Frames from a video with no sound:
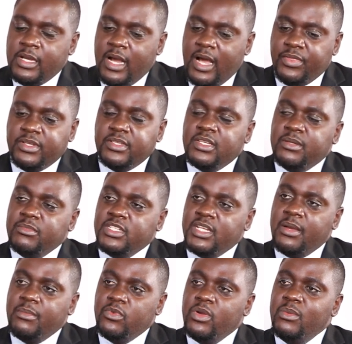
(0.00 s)
At the same
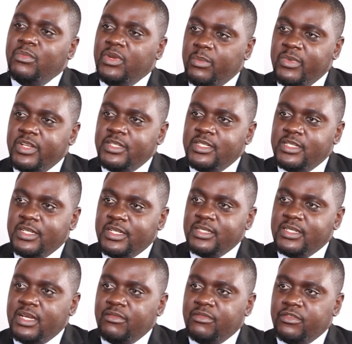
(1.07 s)
time, you're implementing a
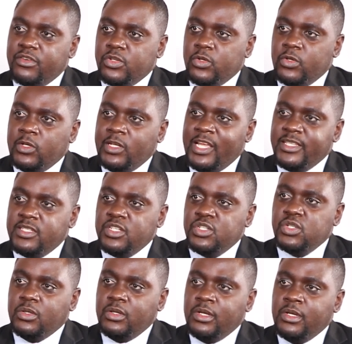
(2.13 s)
staff
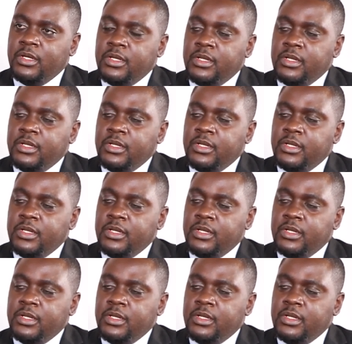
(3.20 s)
rationalization.